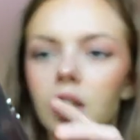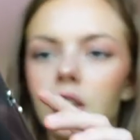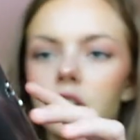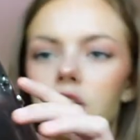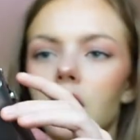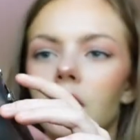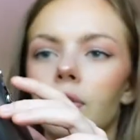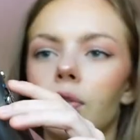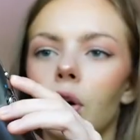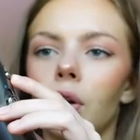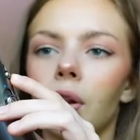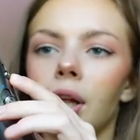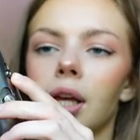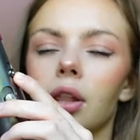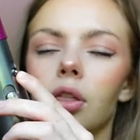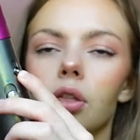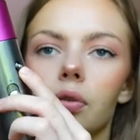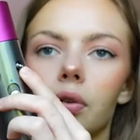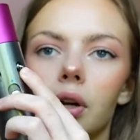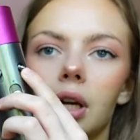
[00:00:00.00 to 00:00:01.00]
So you've got like
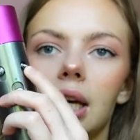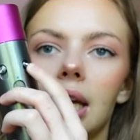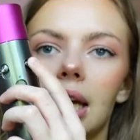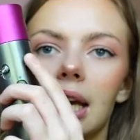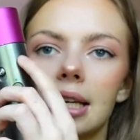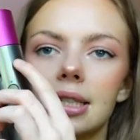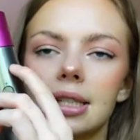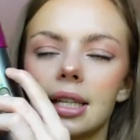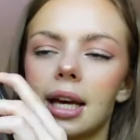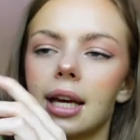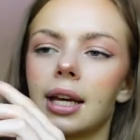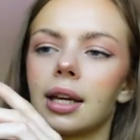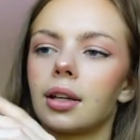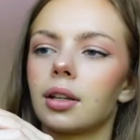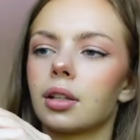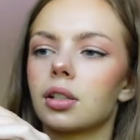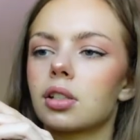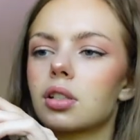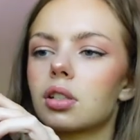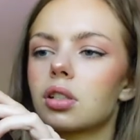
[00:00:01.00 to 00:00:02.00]
three heat
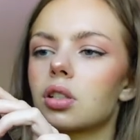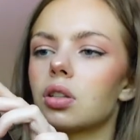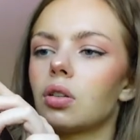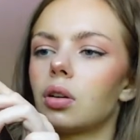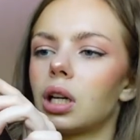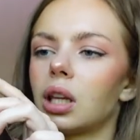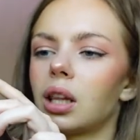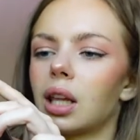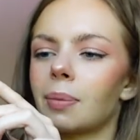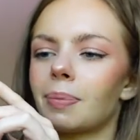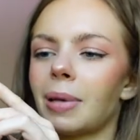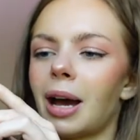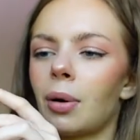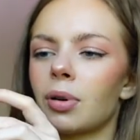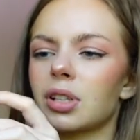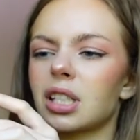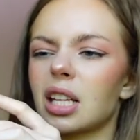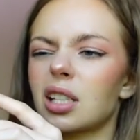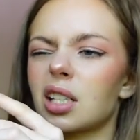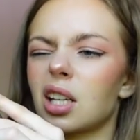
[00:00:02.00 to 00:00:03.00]
settings, three like
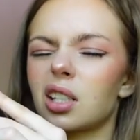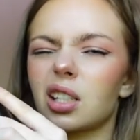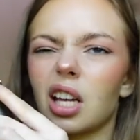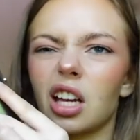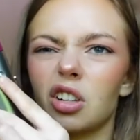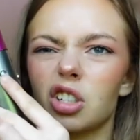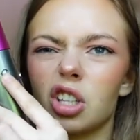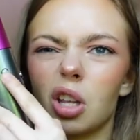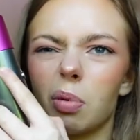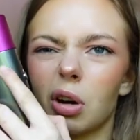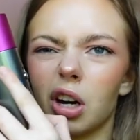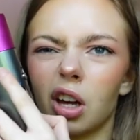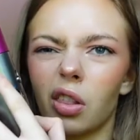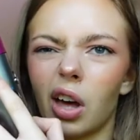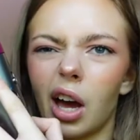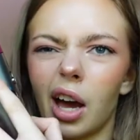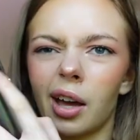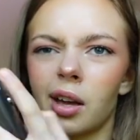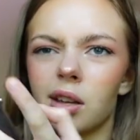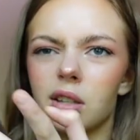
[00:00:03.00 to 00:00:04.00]
power settings. I usually put it on the
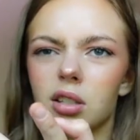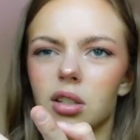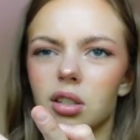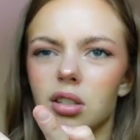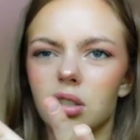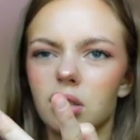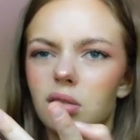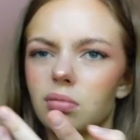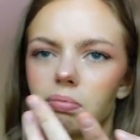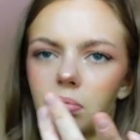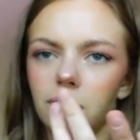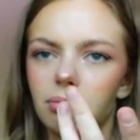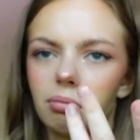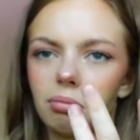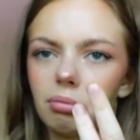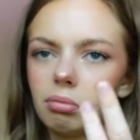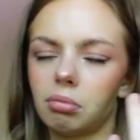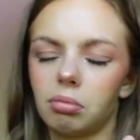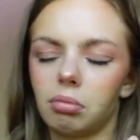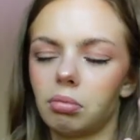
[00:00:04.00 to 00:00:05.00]
highest because
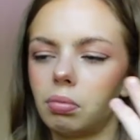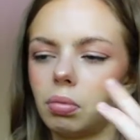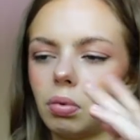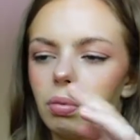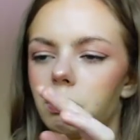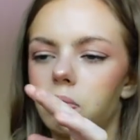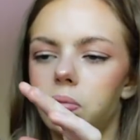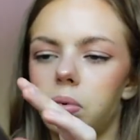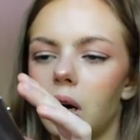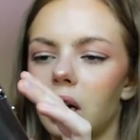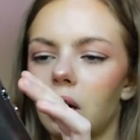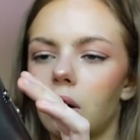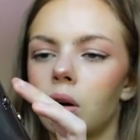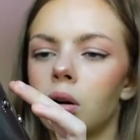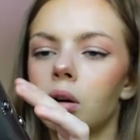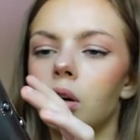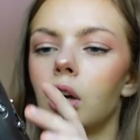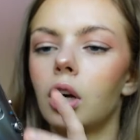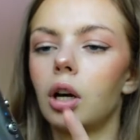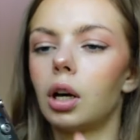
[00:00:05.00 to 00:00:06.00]
why
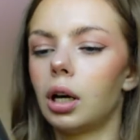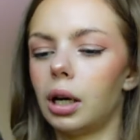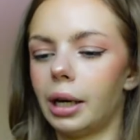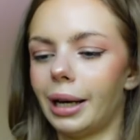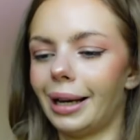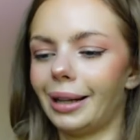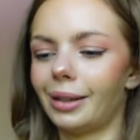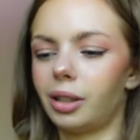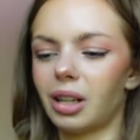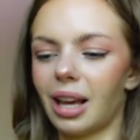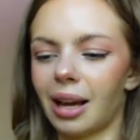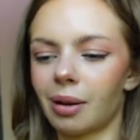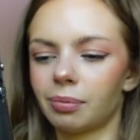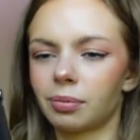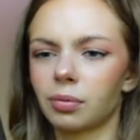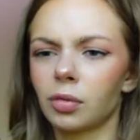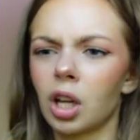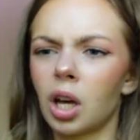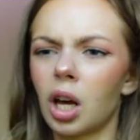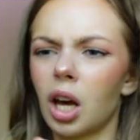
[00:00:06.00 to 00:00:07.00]
not? And yeah,
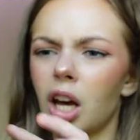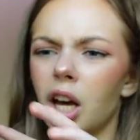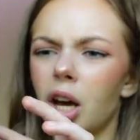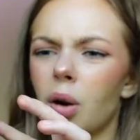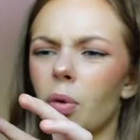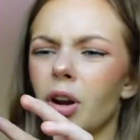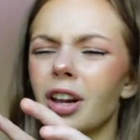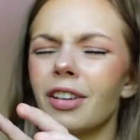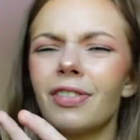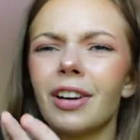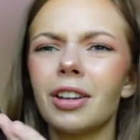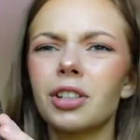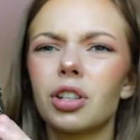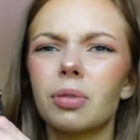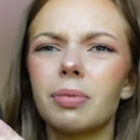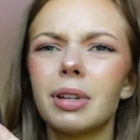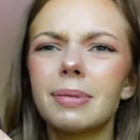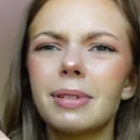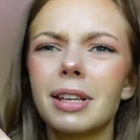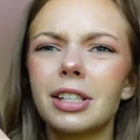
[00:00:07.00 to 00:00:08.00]
what I found,
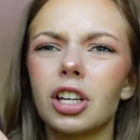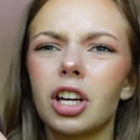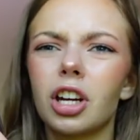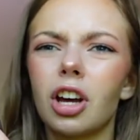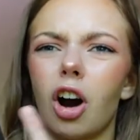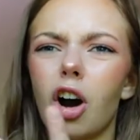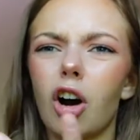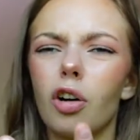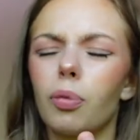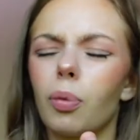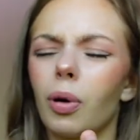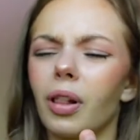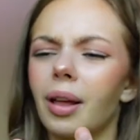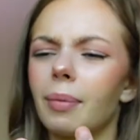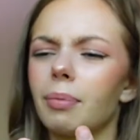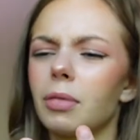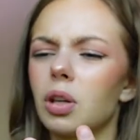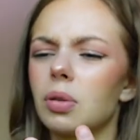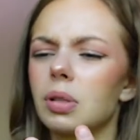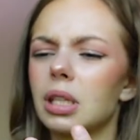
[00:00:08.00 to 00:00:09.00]
sometimes I turn it off while
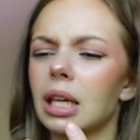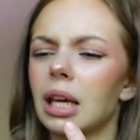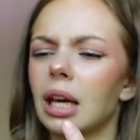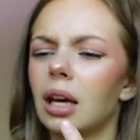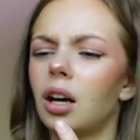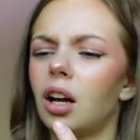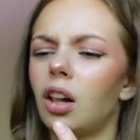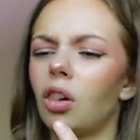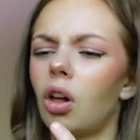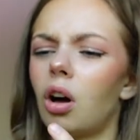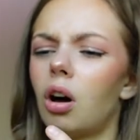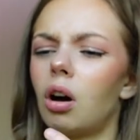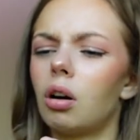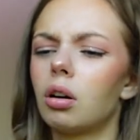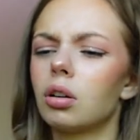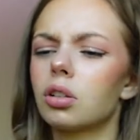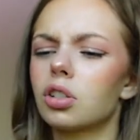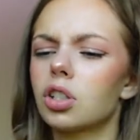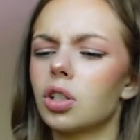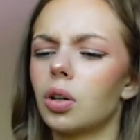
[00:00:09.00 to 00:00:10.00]
I'm using it a lot,
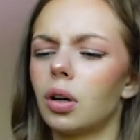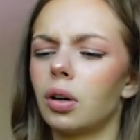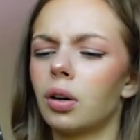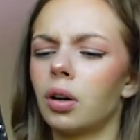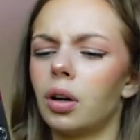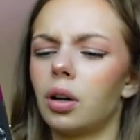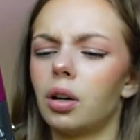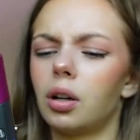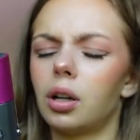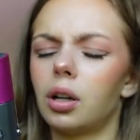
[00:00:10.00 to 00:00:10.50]
so